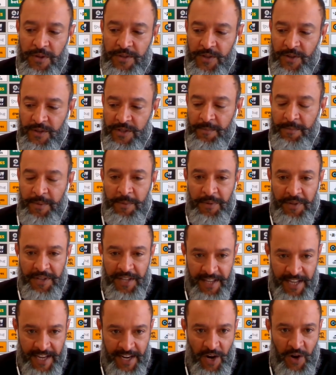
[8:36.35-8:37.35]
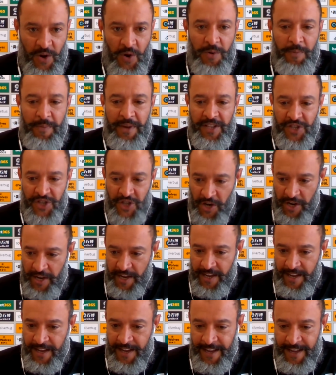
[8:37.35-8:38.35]
so the people that are at home enjoy,
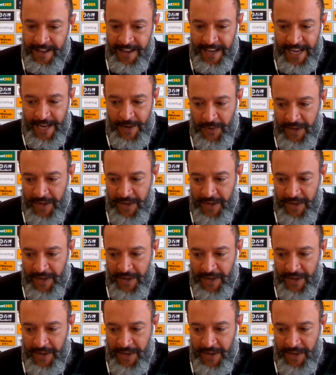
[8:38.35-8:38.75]
and